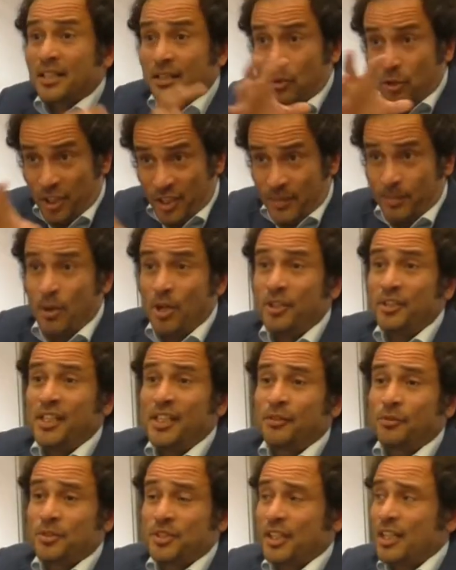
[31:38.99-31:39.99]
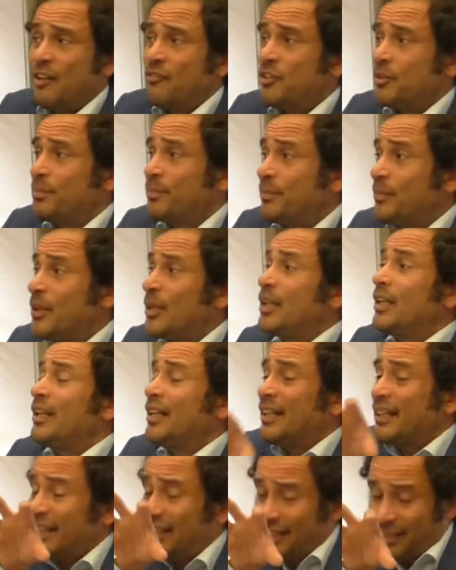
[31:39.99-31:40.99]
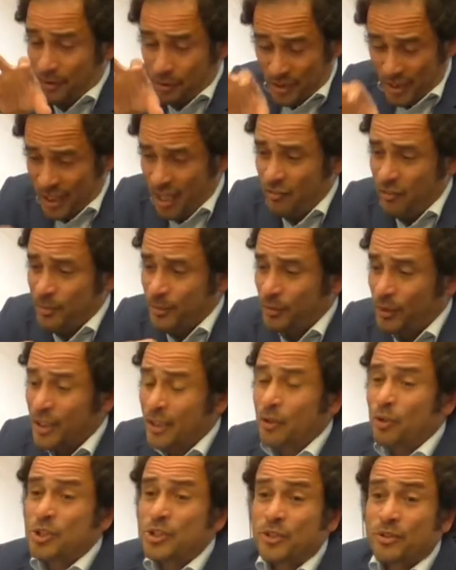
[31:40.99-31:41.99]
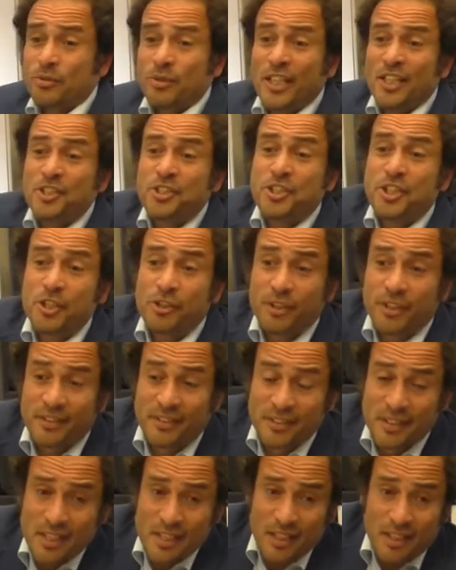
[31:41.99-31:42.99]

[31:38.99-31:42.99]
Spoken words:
corresponding to the government will also issued